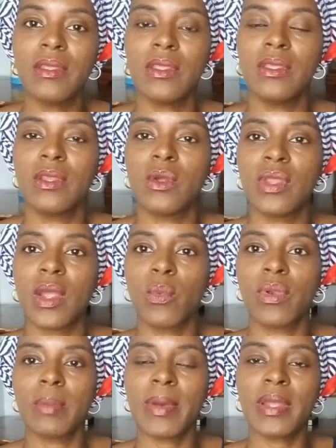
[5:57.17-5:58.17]
you know, you're not
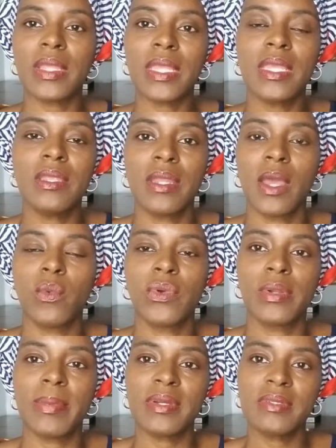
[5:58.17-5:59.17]
worrying about heat, you're not
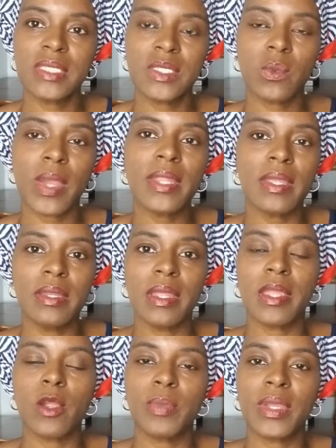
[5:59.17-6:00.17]
worrying about sweating in the
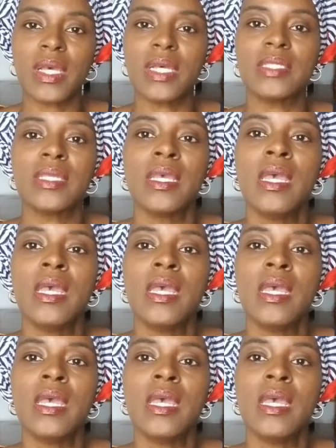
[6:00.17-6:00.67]
hair because